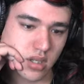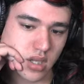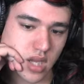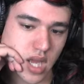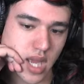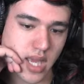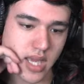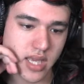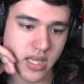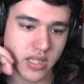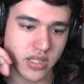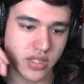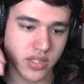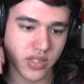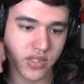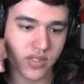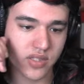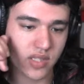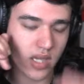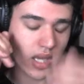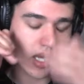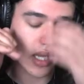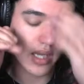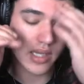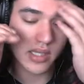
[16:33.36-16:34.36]
I
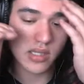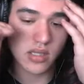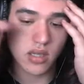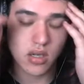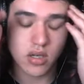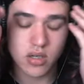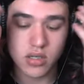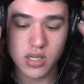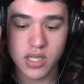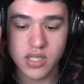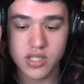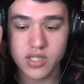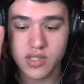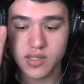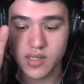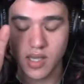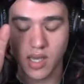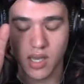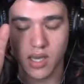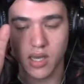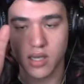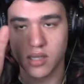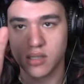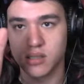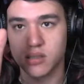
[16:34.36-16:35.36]
just I I just
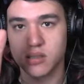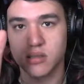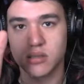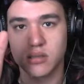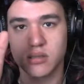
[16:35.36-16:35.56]
can't.